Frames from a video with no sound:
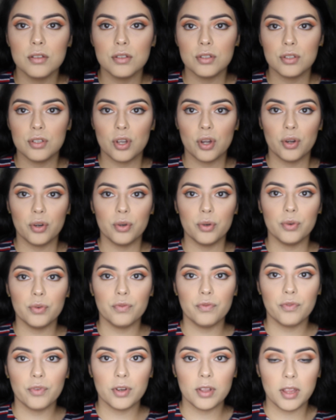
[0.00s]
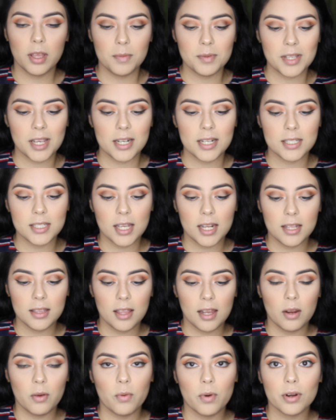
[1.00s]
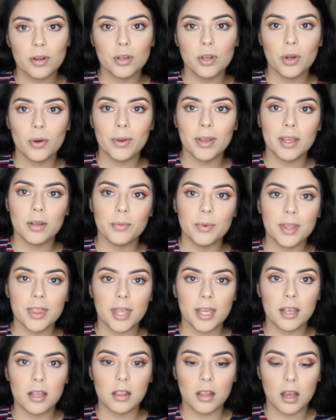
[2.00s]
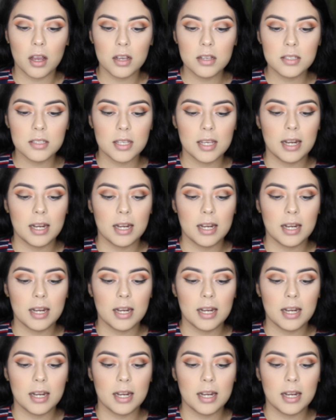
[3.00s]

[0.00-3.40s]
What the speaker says: So for lips, I decided that I want to go in with a gloss,